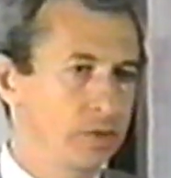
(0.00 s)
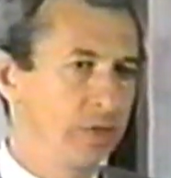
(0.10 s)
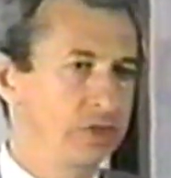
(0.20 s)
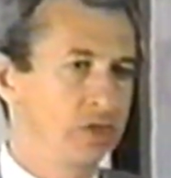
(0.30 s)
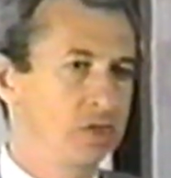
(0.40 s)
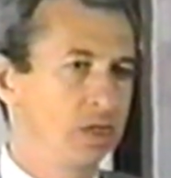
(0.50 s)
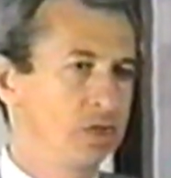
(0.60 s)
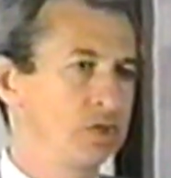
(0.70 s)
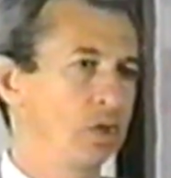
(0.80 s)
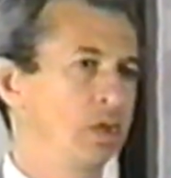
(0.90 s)
This
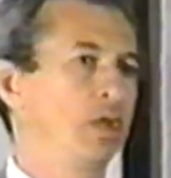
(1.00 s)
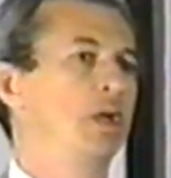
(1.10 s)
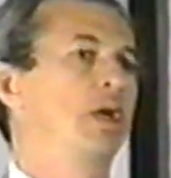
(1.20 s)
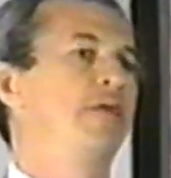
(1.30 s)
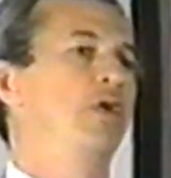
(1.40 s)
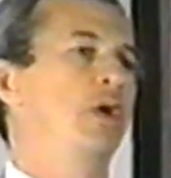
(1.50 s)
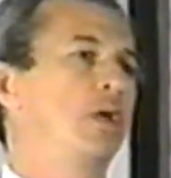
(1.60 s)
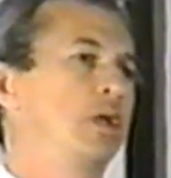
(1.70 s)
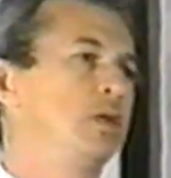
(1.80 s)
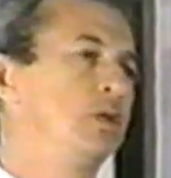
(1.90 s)
is a kind of a